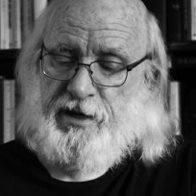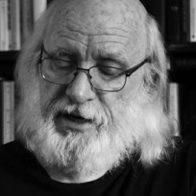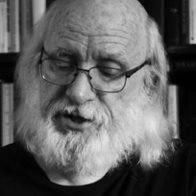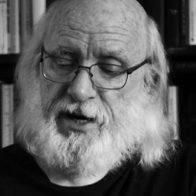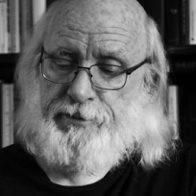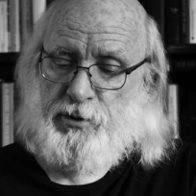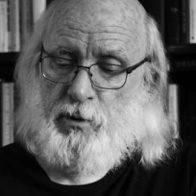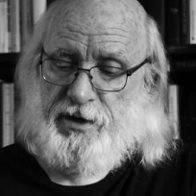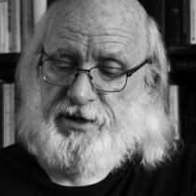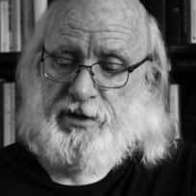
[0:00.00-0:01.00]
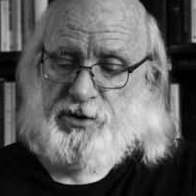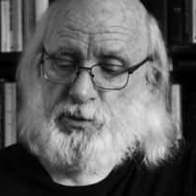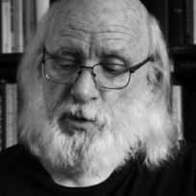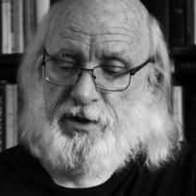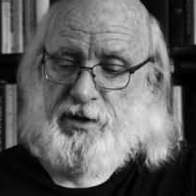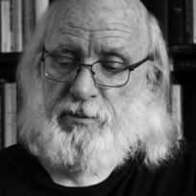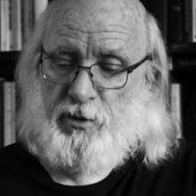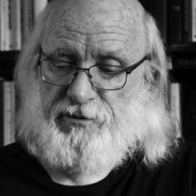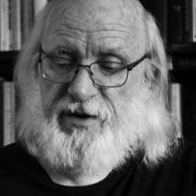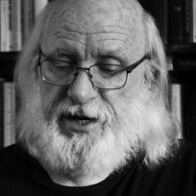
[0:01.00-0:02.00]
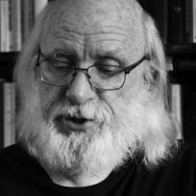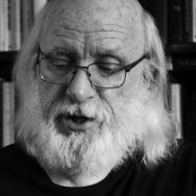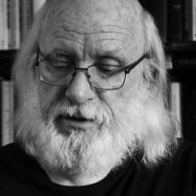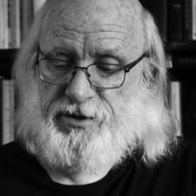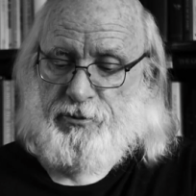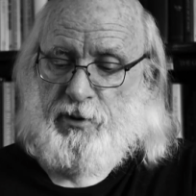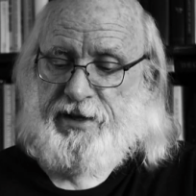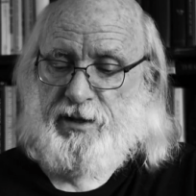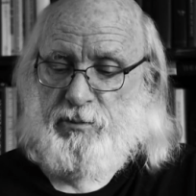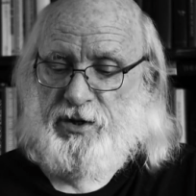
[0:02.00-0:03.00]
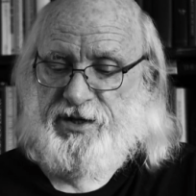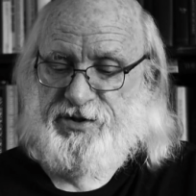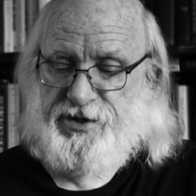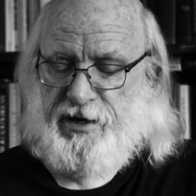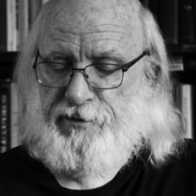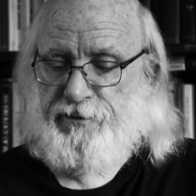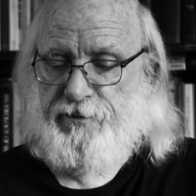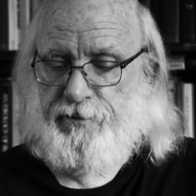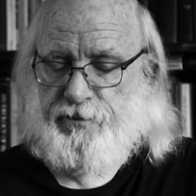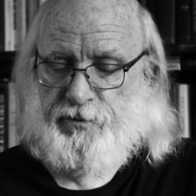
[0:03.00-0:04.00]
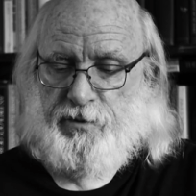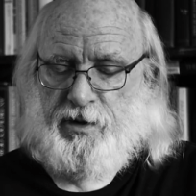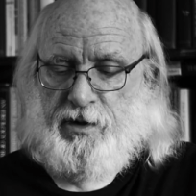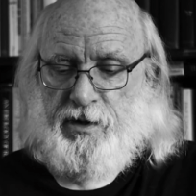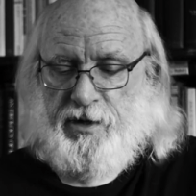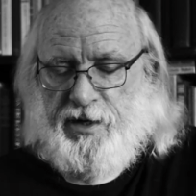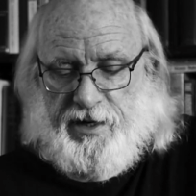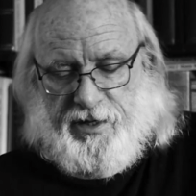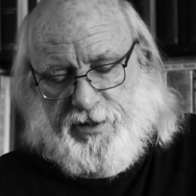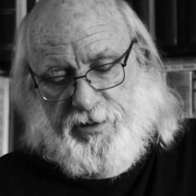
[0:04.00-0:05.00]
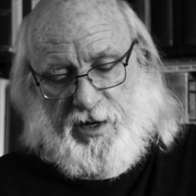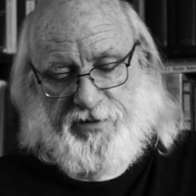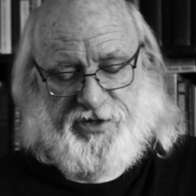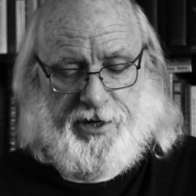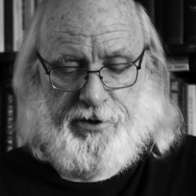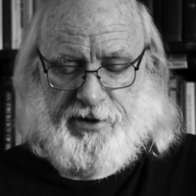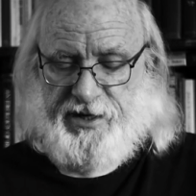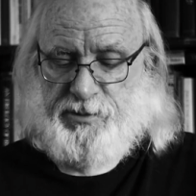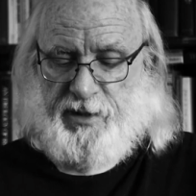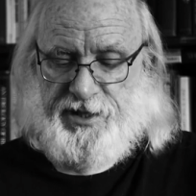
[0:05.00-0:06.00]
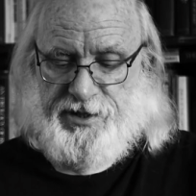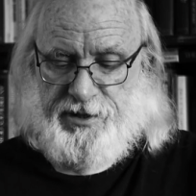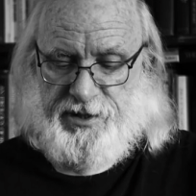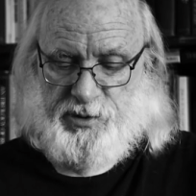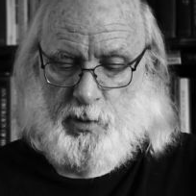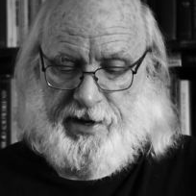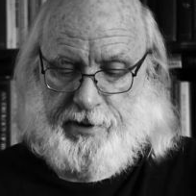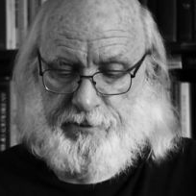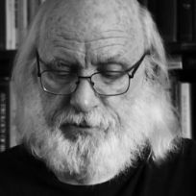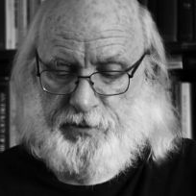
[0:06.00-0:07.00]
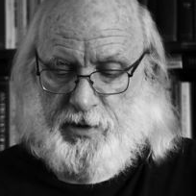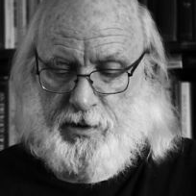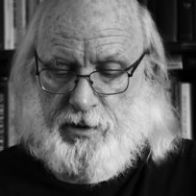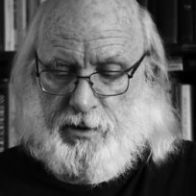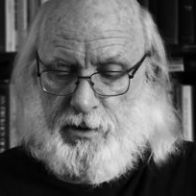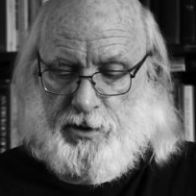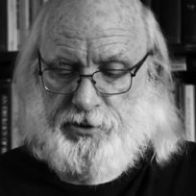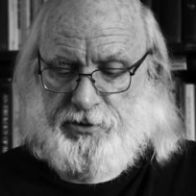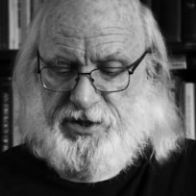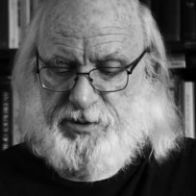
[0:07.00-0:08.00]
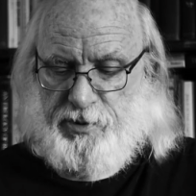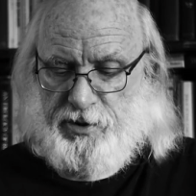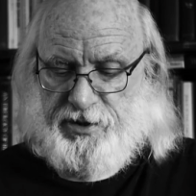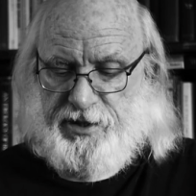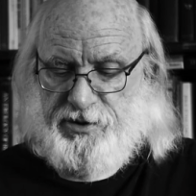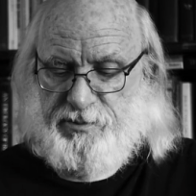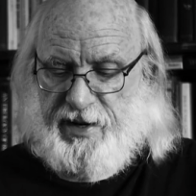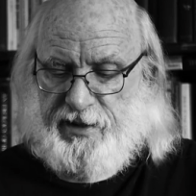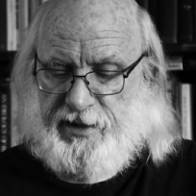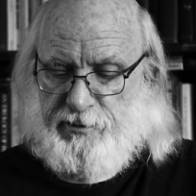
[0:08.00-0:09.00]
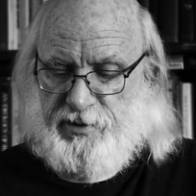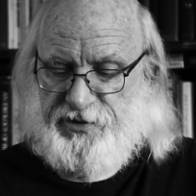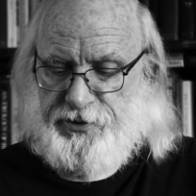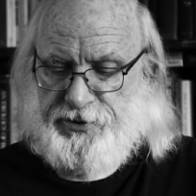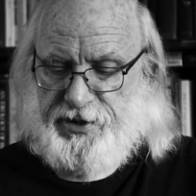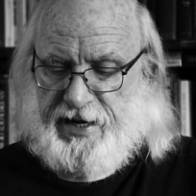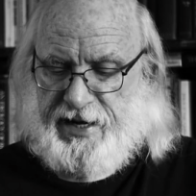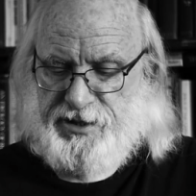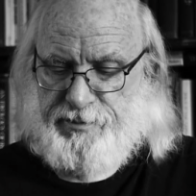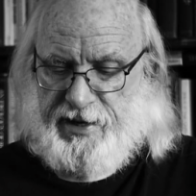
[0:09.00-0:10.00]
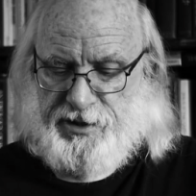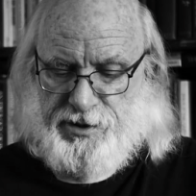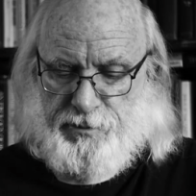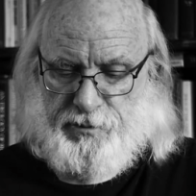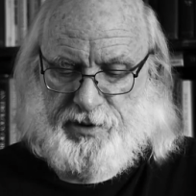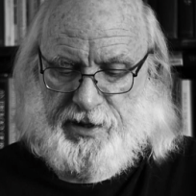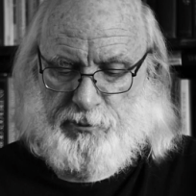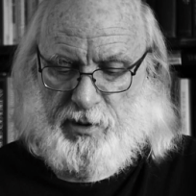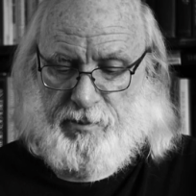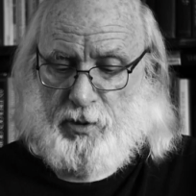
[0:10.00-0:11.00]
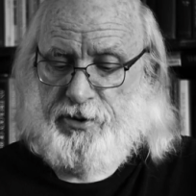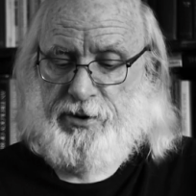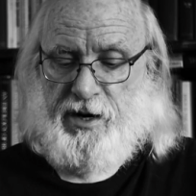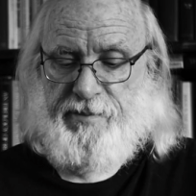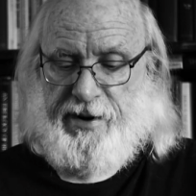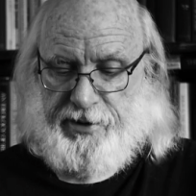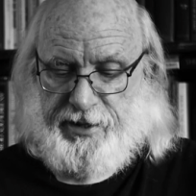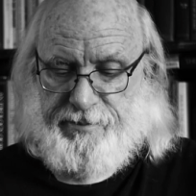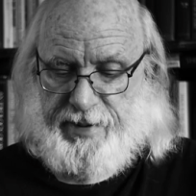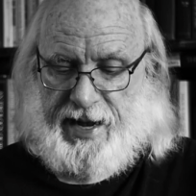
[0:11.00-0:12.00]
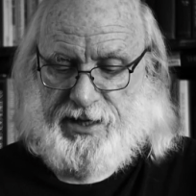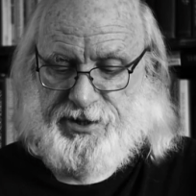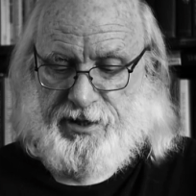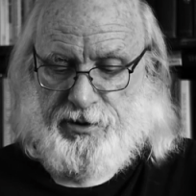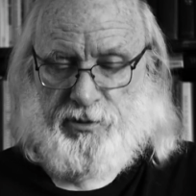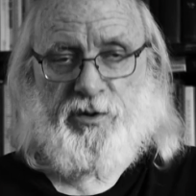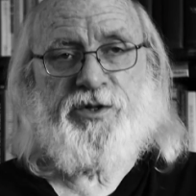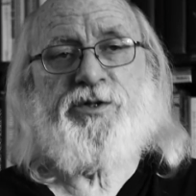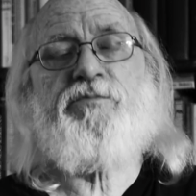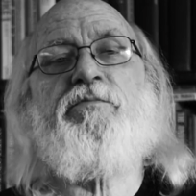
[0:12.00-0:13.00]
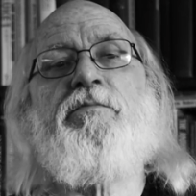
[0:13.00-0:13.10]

in chapter one deals with the motivation to write the book itself, and Hofstadter explains it this way. Although this book deals mainly with certain aspects of the remoter American past, in other words,